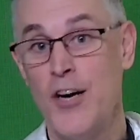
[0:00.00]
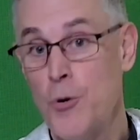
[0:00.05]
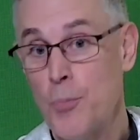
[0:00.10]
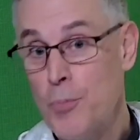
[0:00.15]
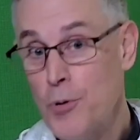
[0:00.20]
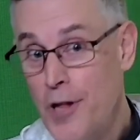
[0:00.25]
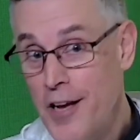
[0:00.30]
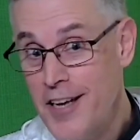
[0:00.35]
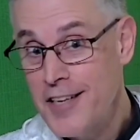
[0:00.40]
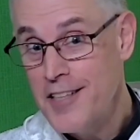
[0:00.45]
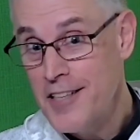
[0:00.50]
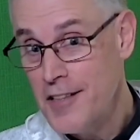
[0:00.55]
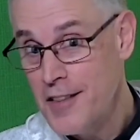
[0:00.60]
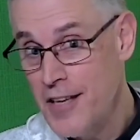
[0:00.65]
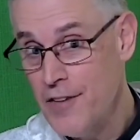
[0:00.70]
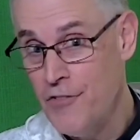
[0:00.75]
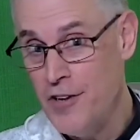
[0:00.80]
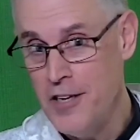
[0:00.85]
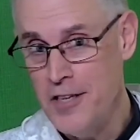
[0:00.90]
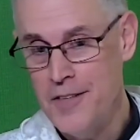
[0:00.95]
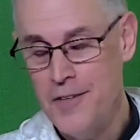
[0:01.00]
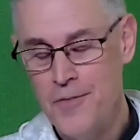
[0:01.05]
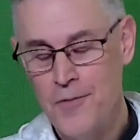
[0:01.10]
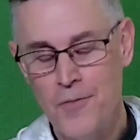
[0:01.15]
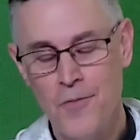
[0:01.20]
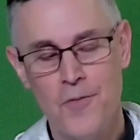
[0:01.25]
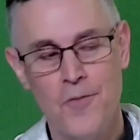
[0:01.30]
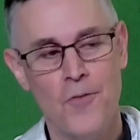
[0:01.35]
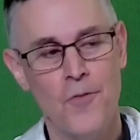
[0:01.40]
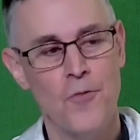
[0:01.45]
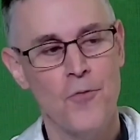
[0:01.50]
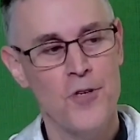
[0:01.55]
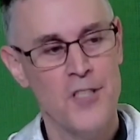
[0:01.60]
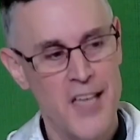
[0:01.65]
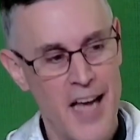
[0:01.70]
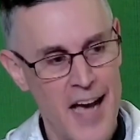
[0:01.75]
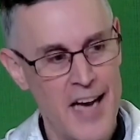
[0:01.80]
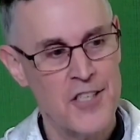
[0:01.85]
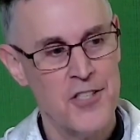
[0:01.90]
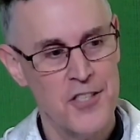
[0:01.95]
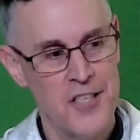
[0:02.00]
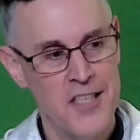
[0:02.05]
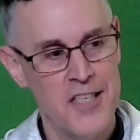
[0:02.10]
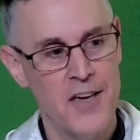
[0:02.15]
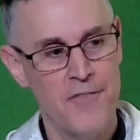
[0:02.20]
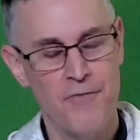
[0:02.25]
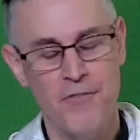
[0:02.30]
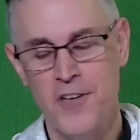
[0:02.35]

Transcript: and her plan to live it was actually